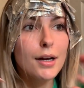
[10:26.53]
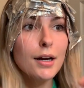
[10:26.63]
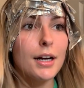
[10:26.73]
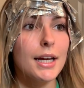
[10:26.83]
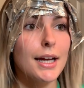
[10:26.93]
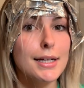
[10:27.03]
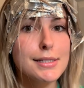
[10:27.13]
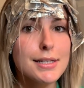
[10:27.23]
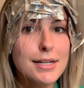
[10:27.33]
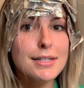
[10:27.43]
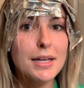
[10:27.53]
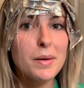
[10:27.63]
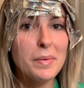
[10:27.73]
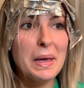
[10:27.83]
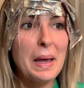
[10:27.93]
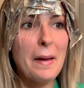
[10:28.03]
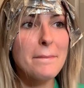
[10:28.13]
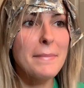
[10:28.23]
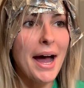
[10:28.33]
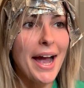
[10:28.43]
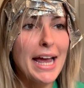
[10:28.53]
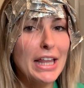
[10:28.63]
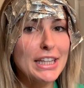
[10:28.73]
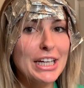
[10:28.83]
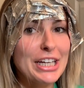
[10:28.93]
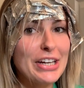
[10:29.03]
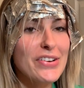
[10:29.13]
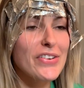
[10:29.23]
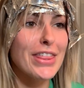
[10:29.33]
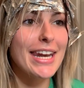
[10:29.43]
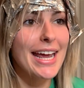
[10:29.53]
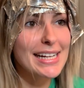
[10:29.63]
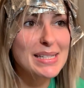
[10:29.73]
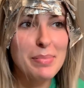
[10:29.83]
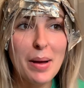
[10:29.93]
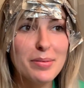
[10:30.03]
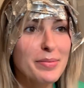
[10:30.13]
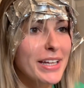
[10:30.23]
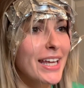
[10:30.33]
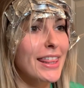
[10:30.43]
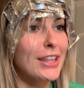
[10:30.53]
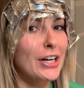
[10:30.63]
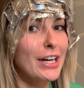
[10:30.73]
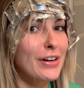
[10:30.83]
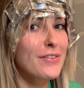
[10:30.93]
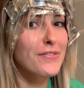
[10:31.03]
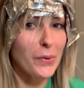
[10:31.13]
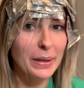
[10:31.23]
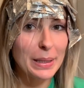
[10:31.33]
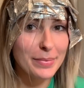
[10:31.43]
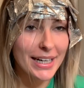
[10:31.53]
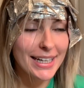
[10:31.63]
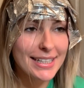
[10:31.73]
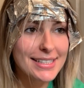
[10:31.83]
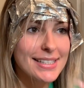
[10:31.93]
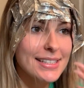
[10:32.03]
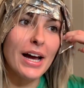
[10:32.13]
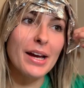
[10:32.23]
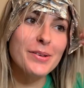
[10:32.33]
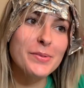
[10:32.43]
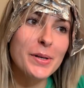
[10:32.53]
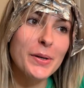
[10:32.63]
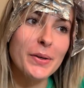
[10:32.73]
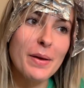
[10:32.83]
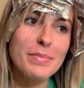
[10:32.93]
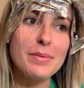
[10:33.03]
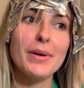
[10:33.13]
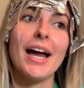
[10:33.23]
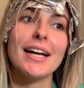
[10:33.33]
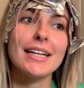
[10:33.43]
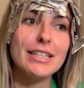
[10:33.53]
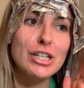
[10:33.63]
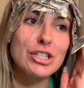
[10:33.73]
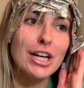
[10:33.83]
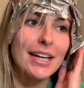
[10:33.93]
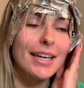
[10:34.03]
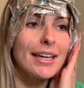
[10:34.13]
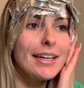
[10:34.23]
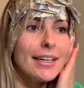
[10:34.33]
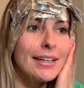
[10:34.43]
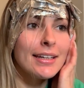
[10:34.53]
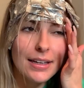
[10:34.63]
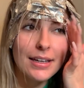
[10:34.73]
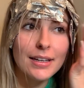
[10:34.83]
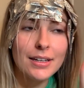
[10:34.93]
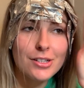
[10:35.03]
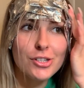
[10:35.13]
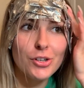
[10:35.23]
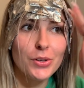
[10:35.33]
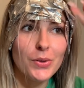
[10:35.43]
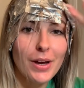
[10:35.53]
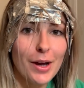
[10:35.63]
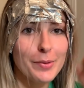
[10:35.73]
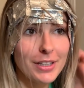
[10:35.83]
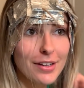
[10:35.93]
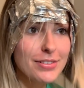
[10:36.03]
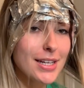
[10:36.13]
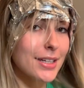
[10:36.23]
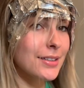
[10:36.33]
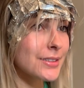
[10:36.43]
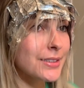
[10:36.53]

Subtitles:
Alright guys, this is gonna be my look for the next probably 30 to 40 minutes. I will be back to check in and show you how we're lifting.